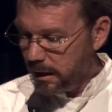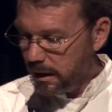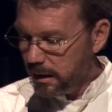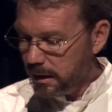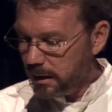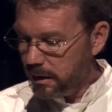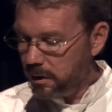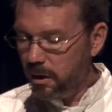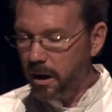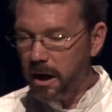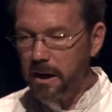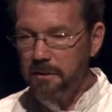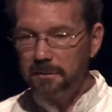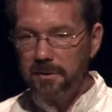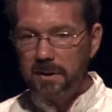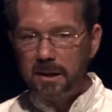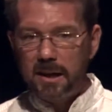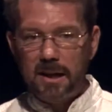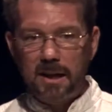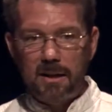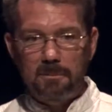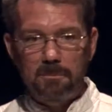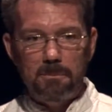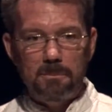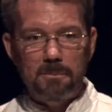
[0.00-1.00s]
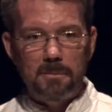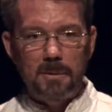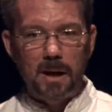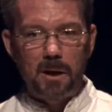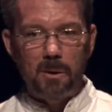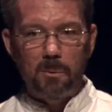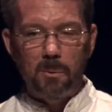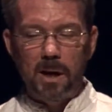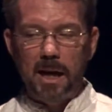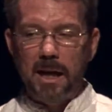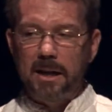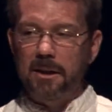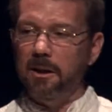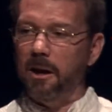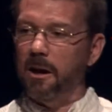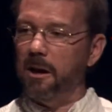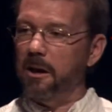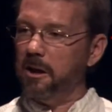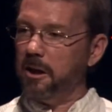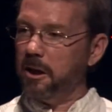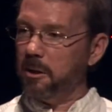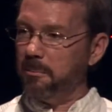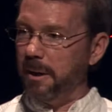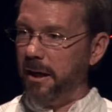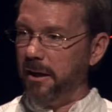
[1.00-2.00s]
You know, often um, when I
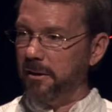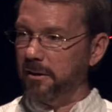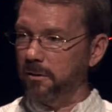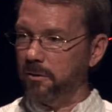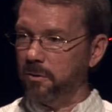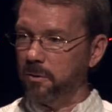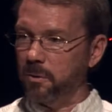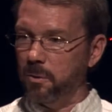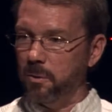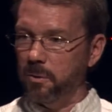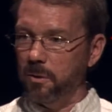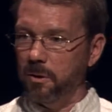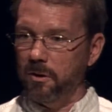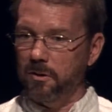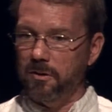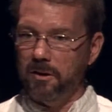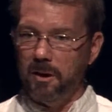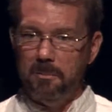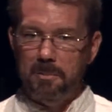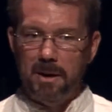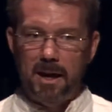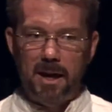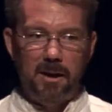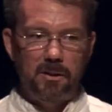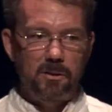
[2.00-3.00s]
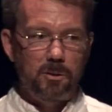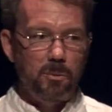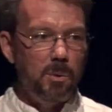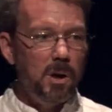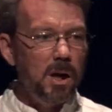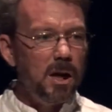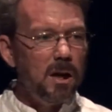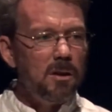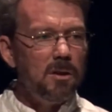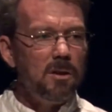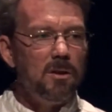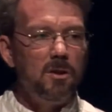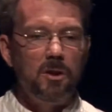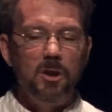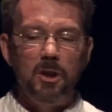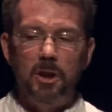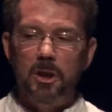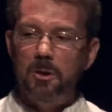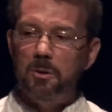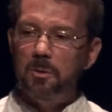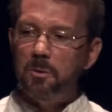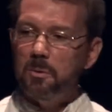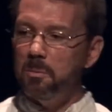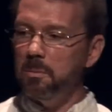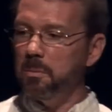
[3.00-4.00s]
talk about this course, I'm asked, well, do
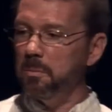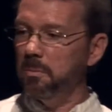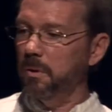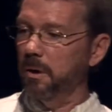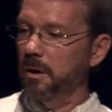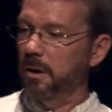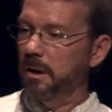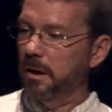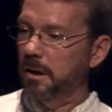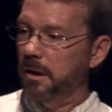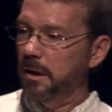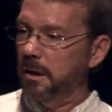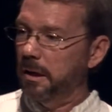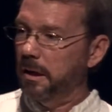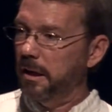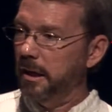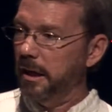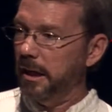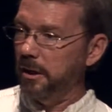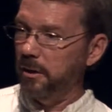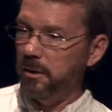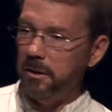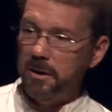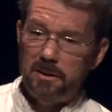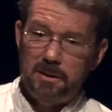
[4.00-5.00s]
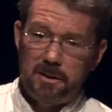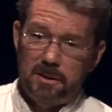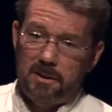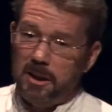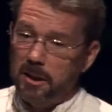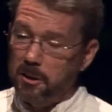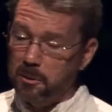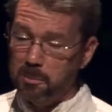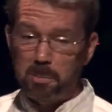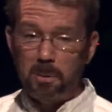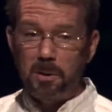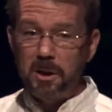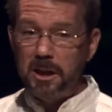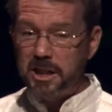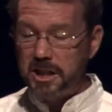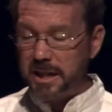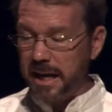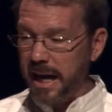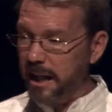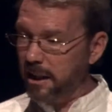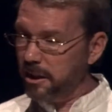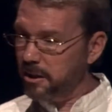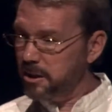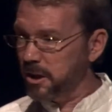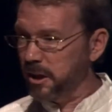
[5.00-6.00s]
you, you know, it's, it's pretty
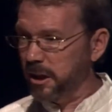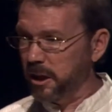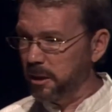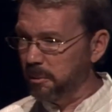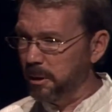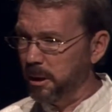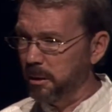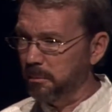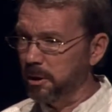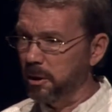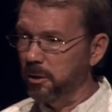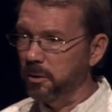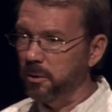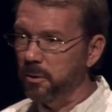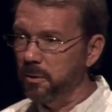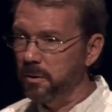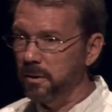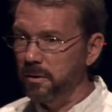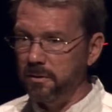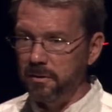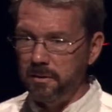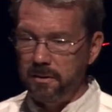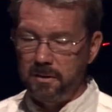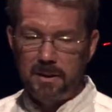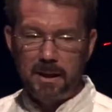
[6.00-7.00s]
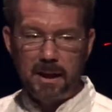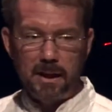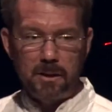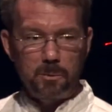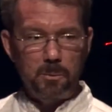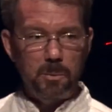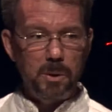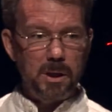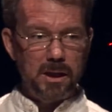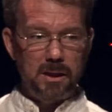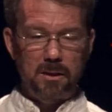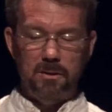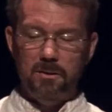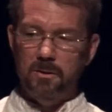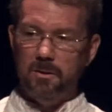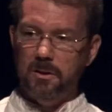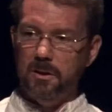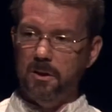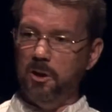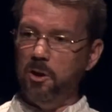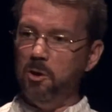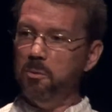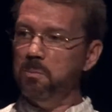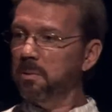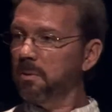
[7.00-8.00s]
challenging to be able to do this in 10 weeks. Do
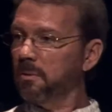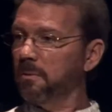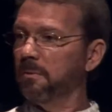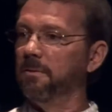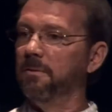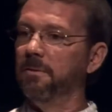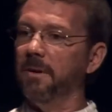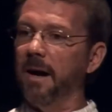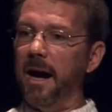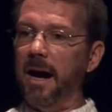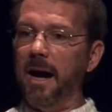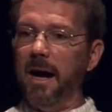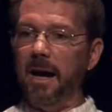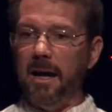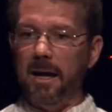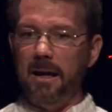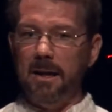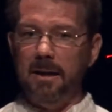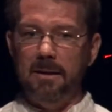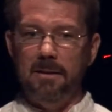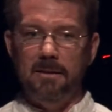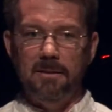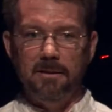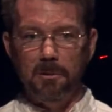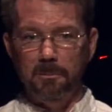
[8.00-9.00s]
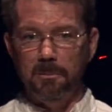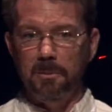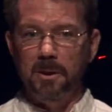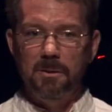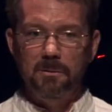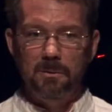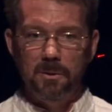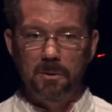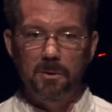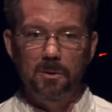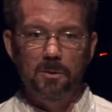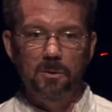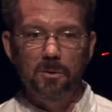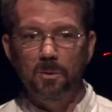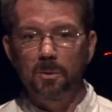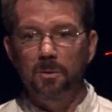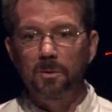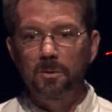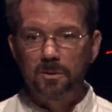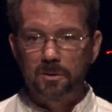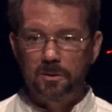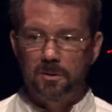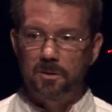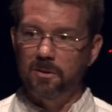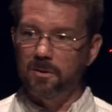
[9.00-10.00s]
you provide something for the
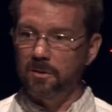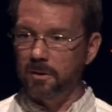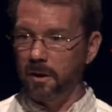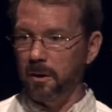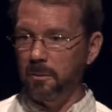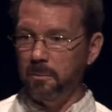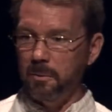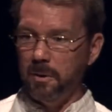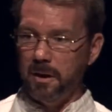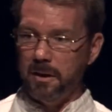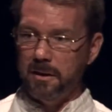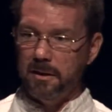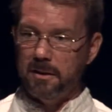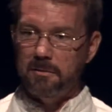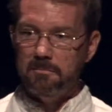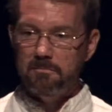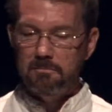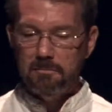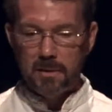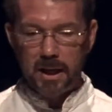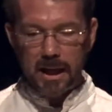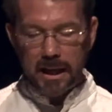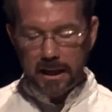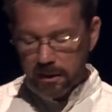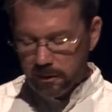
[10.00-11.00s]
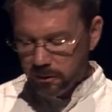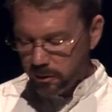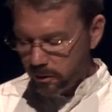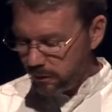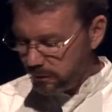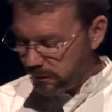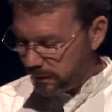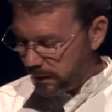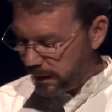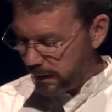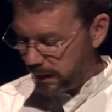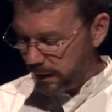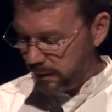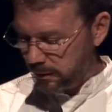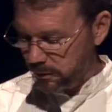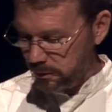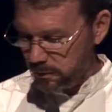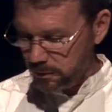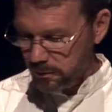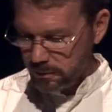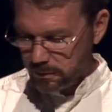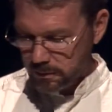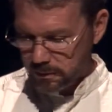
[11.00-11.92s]
students to start with? And it turns out I do.